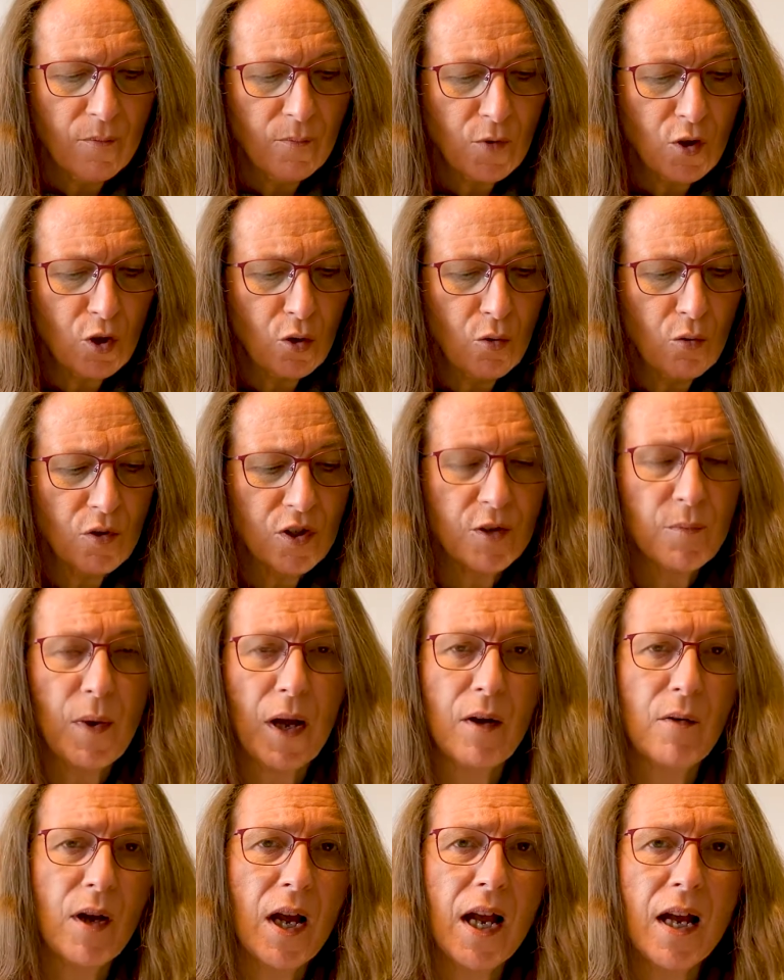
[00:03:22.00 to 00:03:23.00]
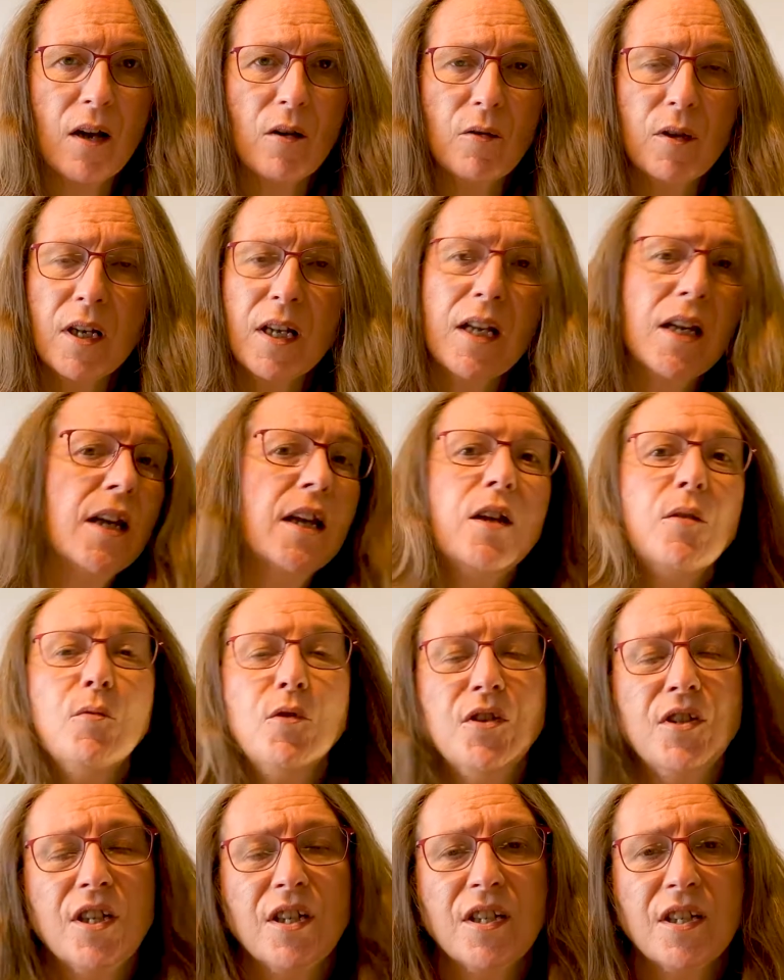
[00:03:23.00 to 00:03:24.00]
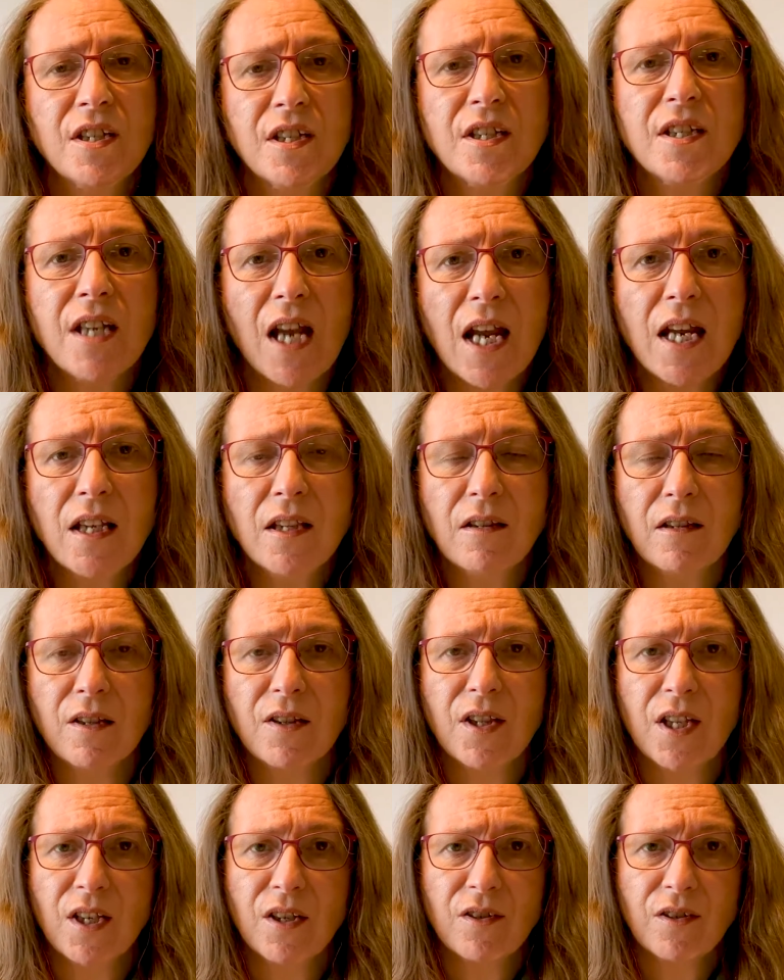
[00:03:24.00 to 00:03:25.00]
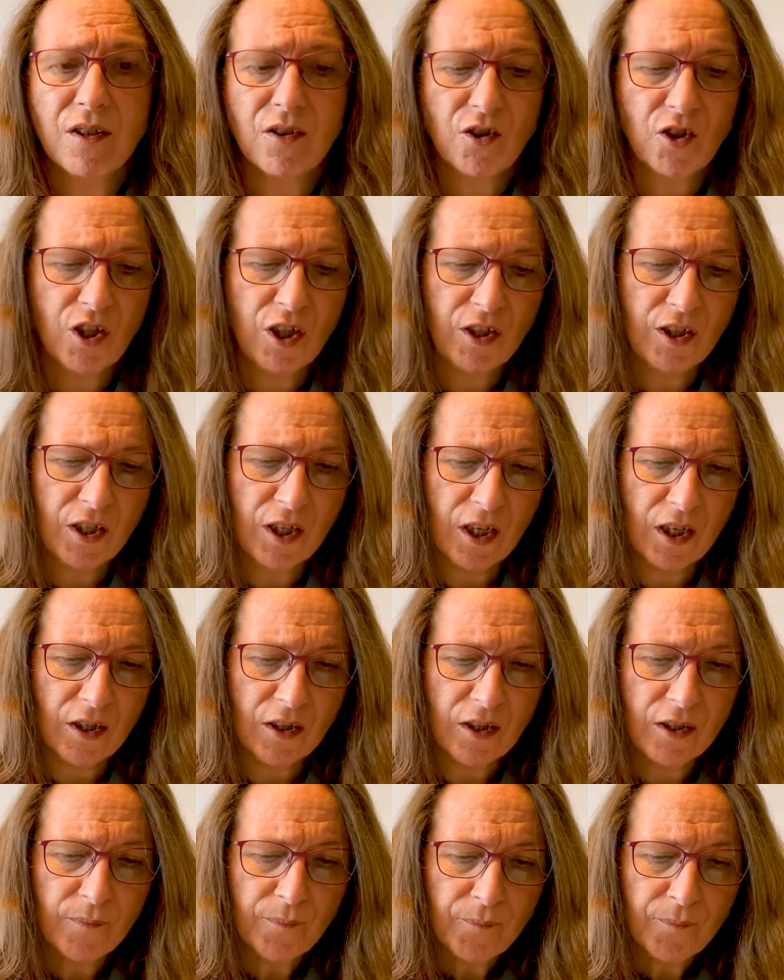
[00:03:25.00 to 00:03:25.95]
talks about how he would disdain the things that she did